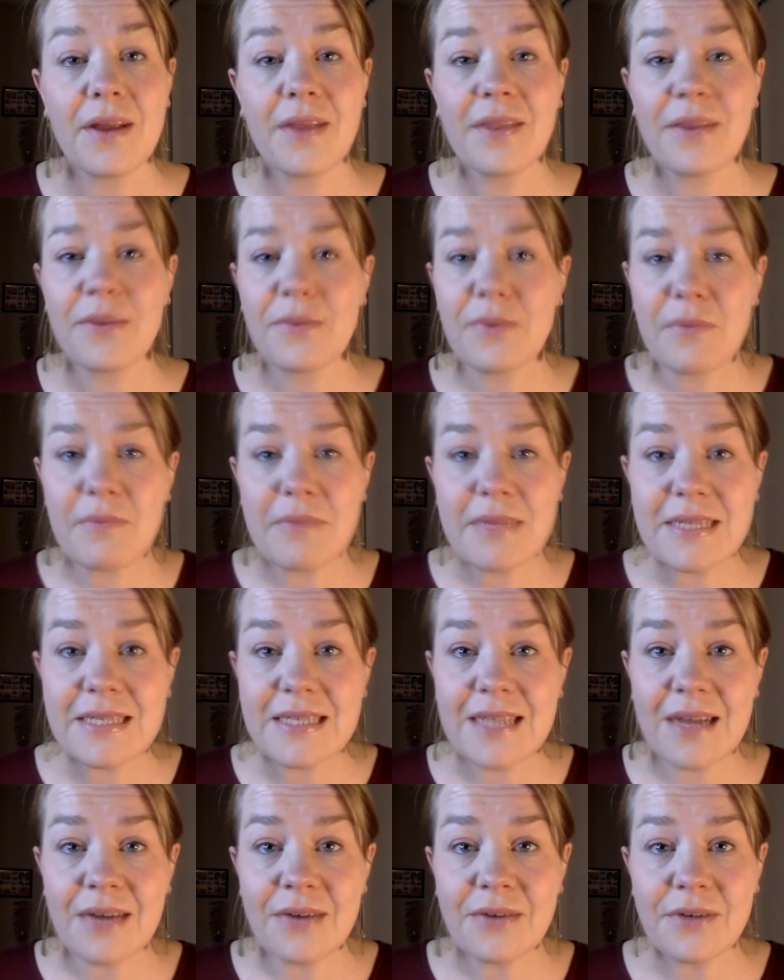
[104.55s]
that we miss
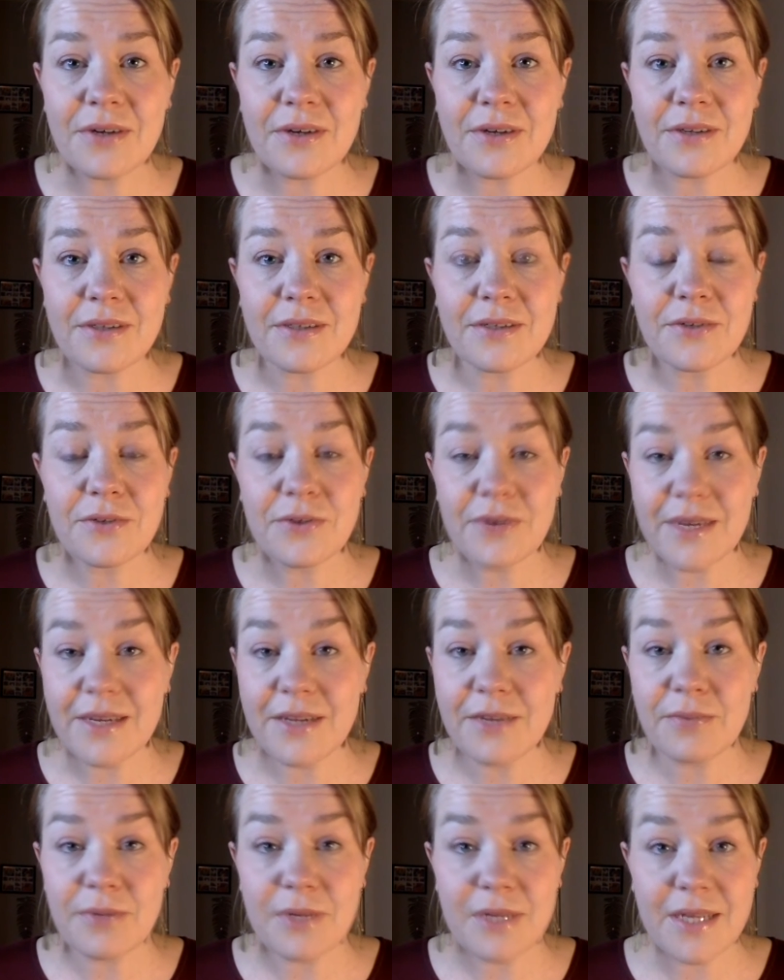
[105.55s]
out on great
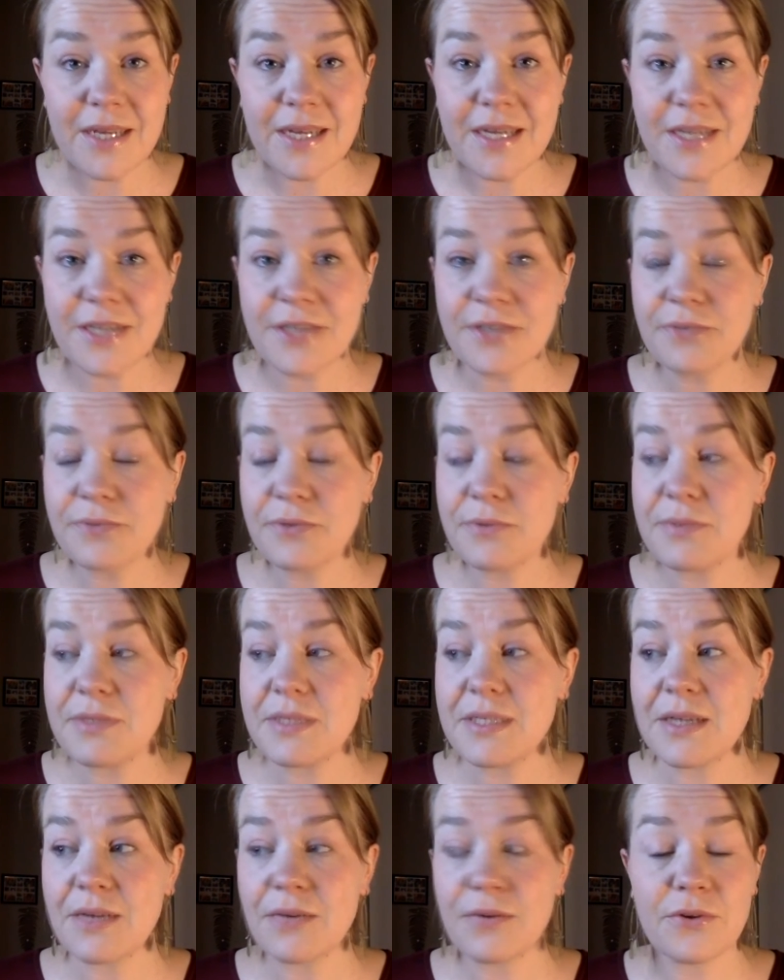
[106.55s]
communication, we
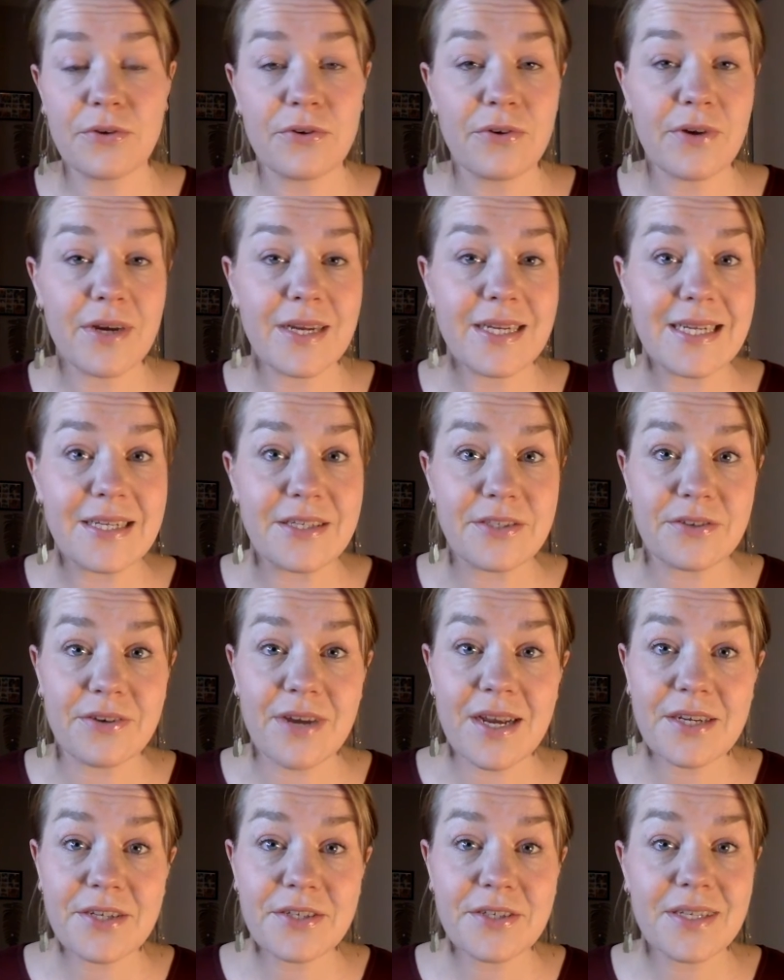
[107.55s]
miss out on great
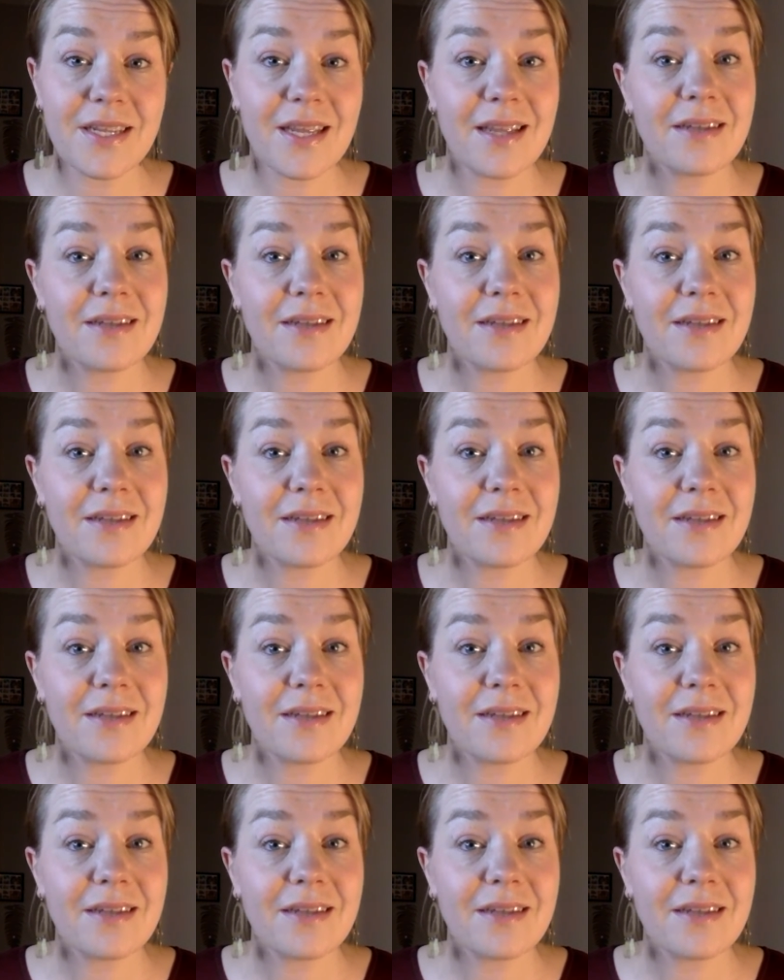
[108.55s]
interaction,